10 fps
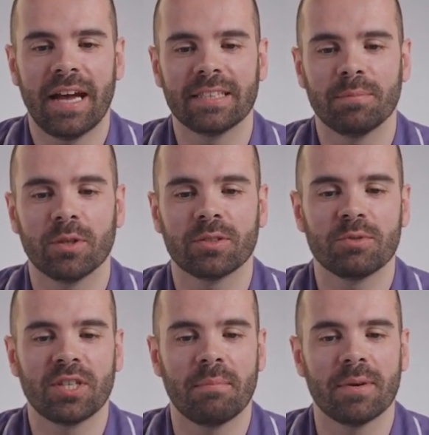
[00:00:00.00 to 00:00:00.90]
and the bottom
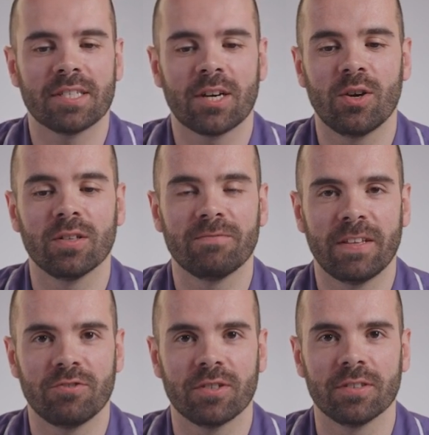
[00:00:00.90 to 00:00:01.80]
chambers are called
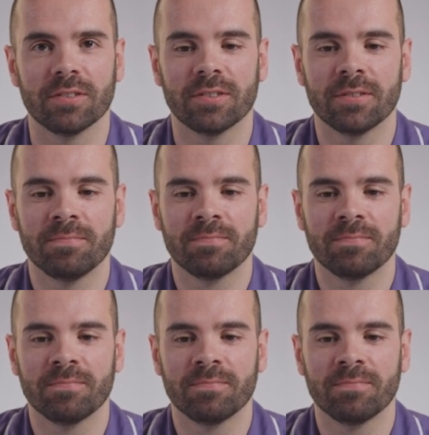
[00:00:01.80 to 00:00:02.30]
ventricles.